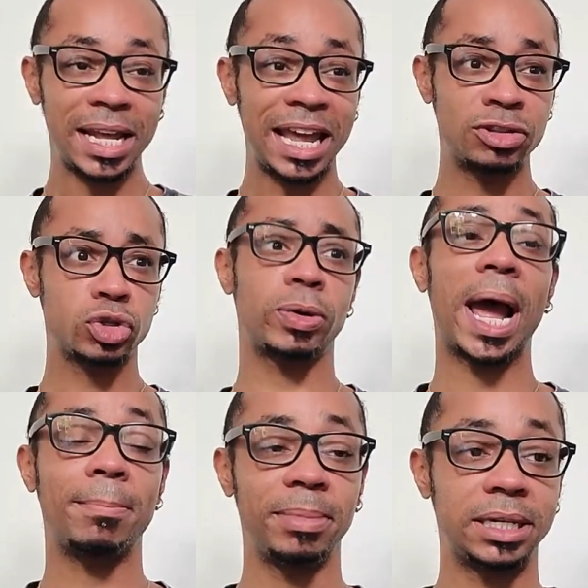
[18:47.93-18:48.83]

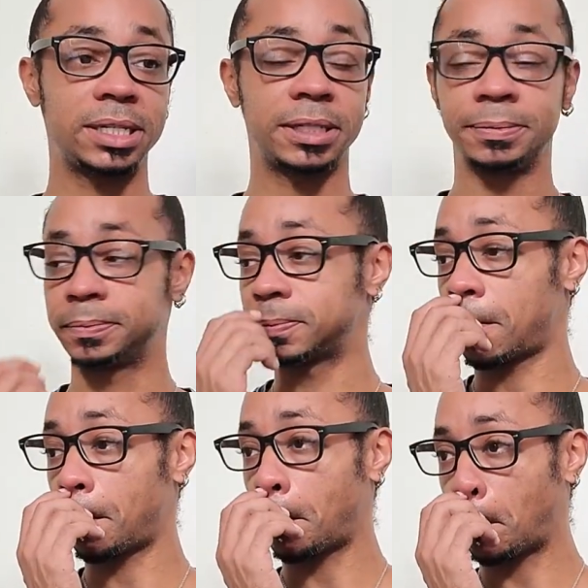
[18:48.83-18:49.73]
entrapment
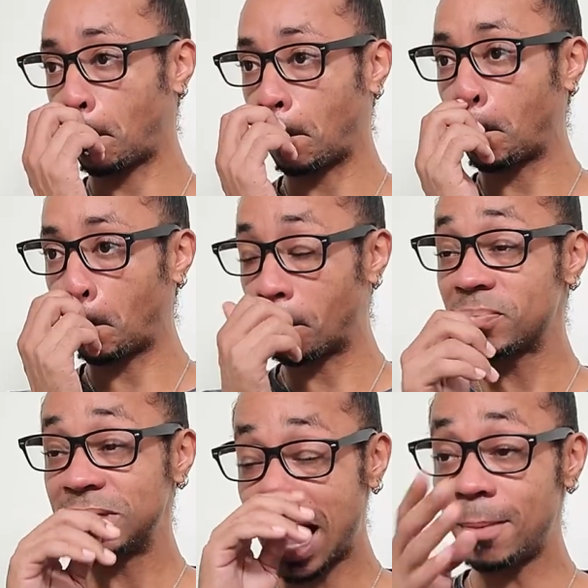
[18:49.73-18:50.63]

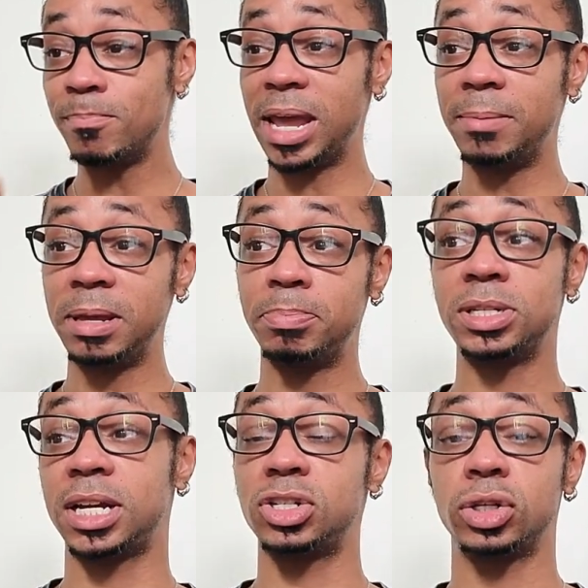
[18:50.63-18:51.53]
that may be
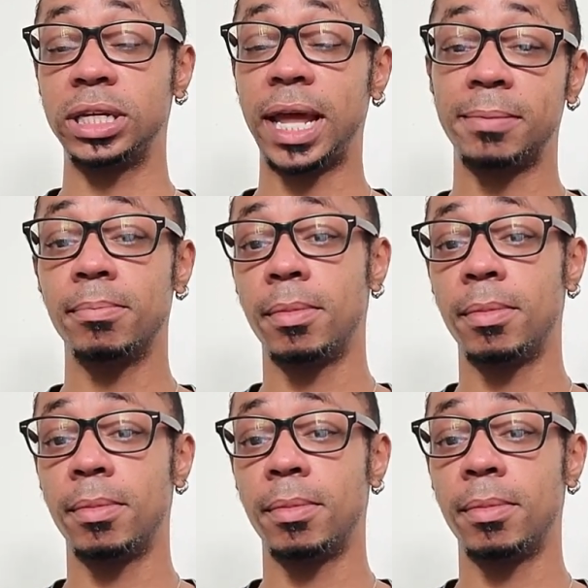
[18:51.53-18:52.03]
potentially like